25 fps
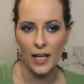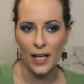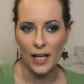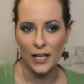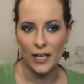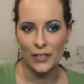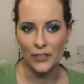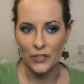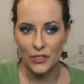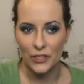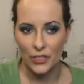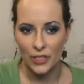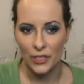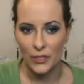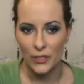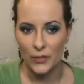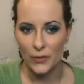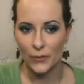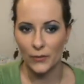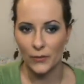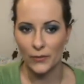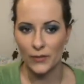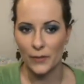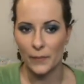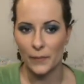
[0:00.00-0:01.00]
and she
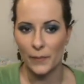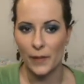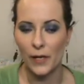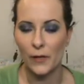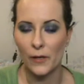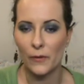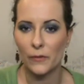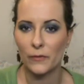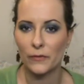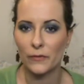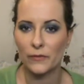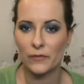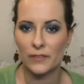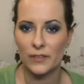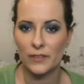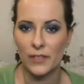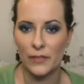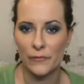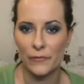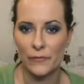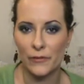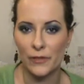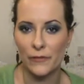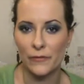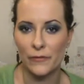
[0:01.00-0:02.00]
talked about
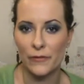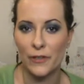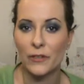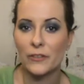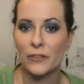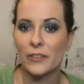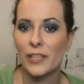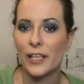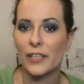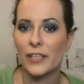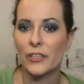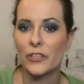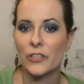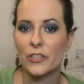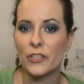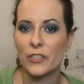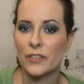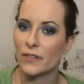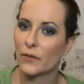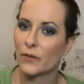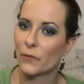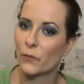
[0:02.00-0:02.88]
different foundations,